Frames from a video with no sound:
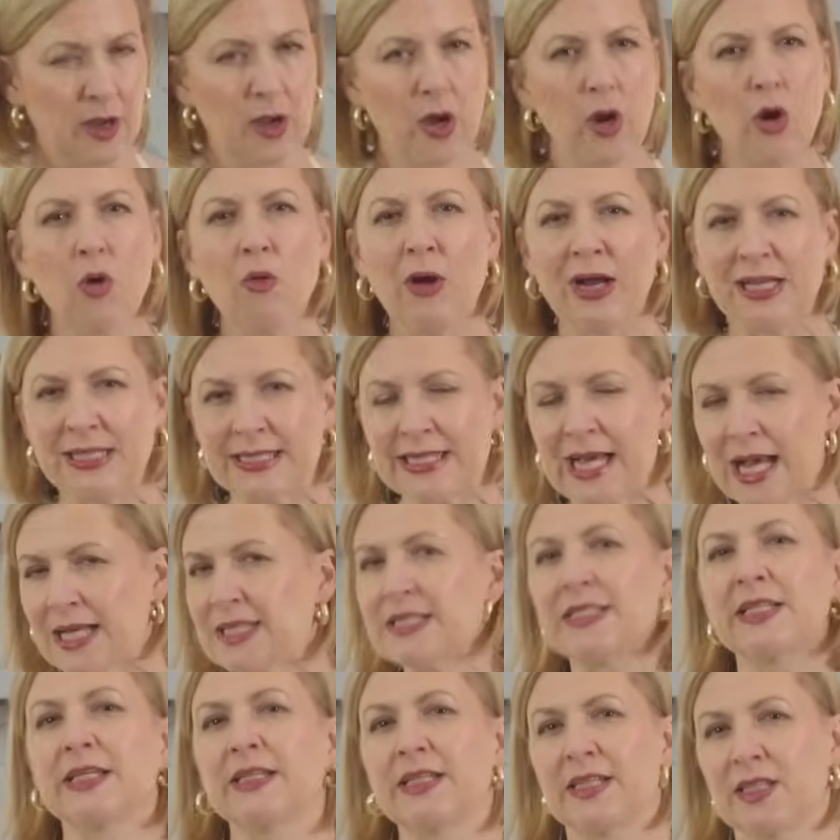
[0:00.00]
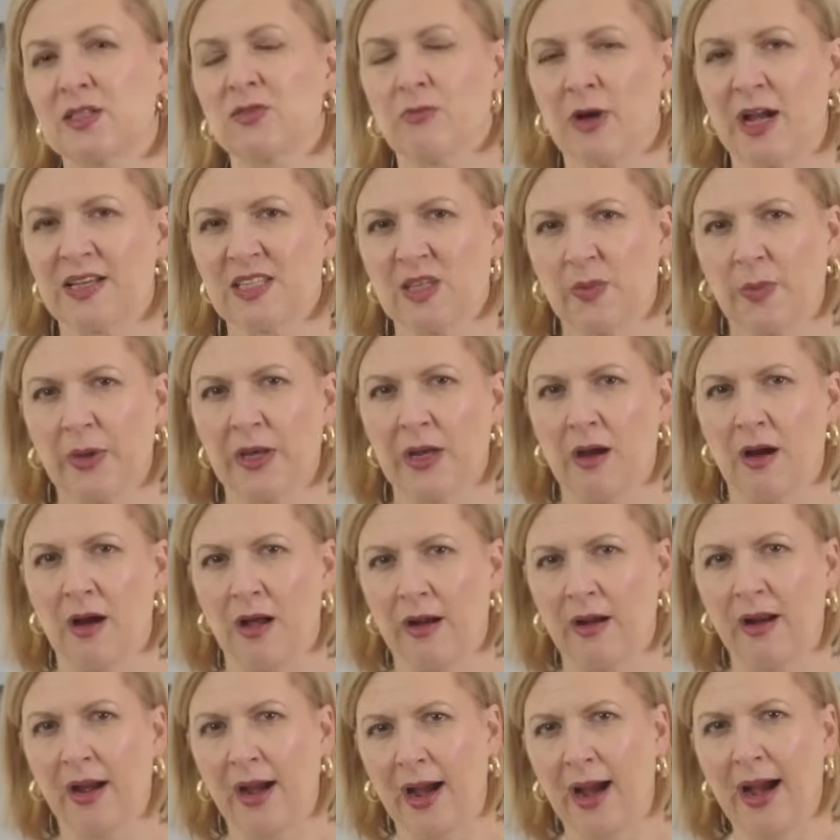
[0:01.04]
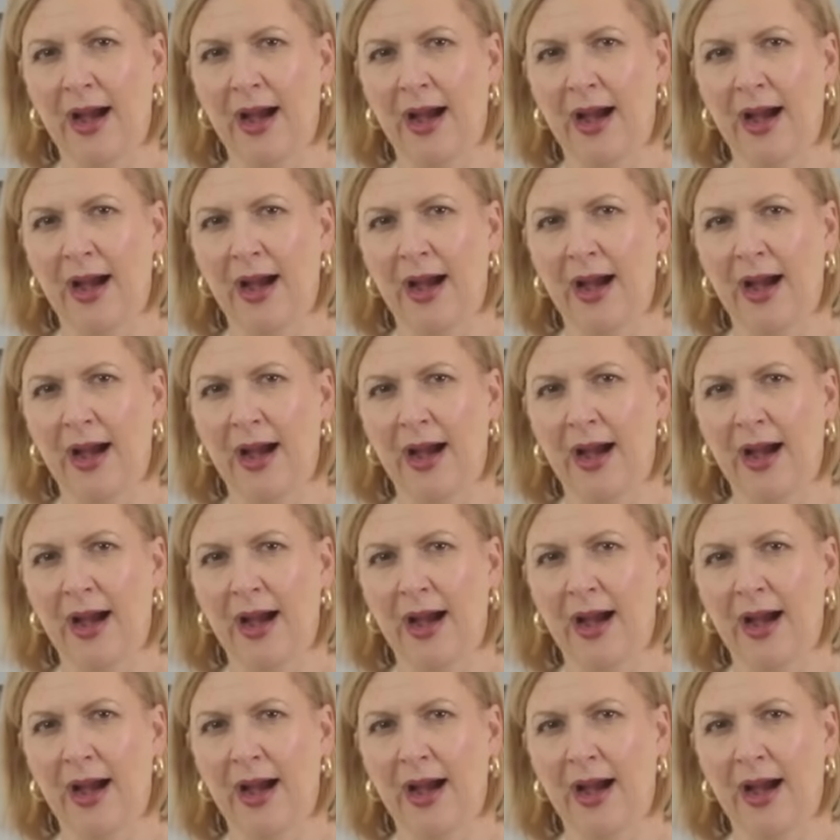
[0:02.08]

who I tested this recipe on.